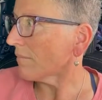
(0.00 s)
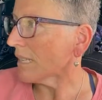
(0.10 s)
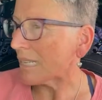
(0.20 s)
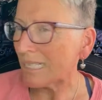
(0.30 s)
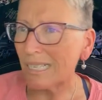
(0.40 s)

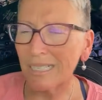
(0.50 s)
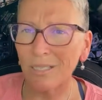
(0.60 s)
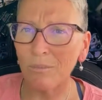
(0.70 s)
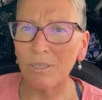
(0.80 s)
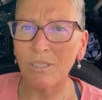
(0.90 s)
because it gets
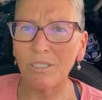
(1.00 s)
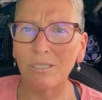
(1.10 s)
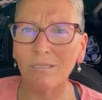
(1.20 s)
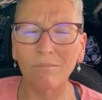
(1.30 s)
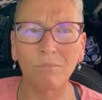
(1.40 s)
so much
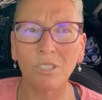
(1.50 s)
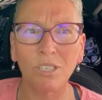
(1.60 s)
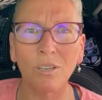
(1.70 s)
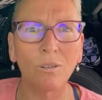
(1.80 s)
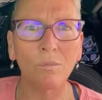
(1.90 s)

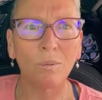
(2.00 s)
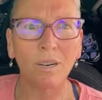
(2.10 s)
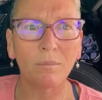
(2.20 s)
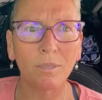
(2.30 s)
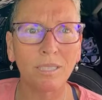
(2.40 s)
snow
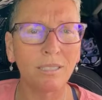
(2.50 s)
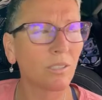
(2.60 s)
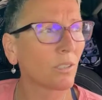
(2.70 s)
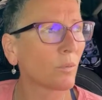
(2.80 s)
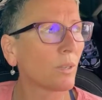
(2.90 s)
probably
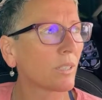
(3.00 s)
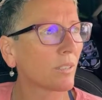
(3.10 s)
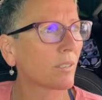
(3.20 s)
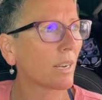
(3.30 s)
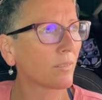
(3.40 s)
during the
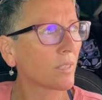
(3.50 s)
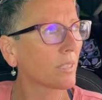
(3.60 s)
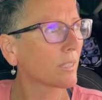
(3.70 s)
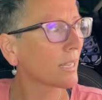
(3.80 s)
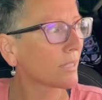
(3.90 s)
winter that
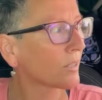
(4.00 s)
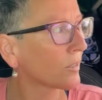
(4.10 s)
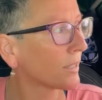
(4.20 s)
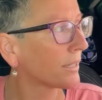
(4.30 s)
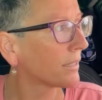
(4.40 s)
everything's nice and
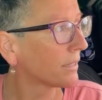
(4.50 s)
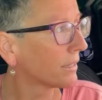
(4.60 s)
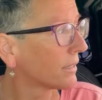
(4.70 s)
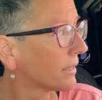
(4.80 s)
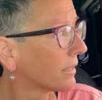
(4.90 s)
green.
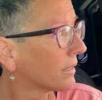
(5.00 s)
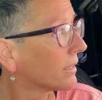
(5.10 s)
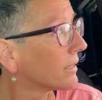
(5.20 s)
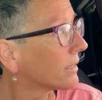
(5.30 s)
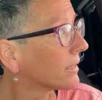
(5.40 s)

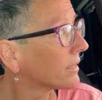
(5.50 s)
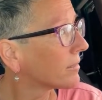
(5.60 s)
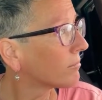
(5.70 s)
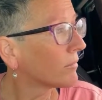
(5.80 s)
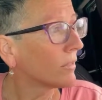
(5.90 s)

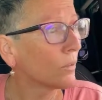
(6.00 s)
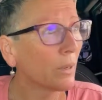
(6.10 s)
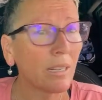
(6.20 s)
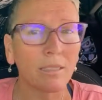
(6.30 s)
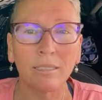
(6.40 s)
New
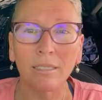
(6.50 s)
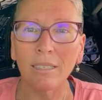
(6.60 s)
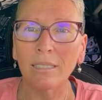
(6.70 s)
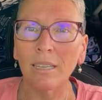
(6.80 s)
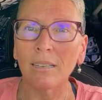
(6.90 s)
England
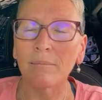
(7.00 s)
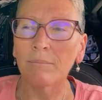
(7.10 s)
like that.